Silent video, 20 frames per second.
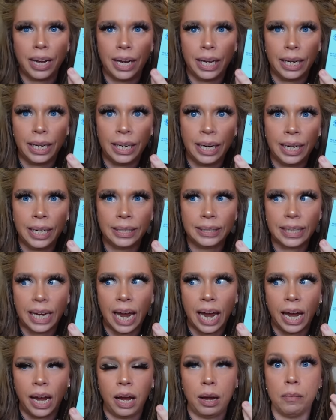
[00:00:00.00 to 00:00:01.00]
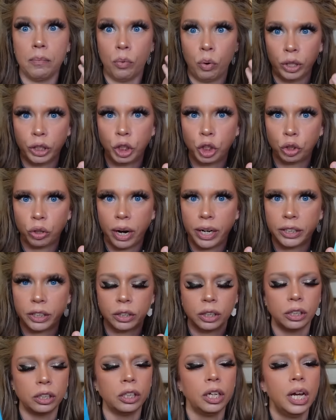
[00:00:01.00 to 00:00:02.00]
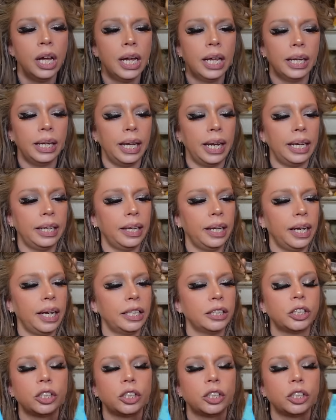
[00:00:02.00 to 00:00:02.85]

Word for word: He needs a moisturizer lately,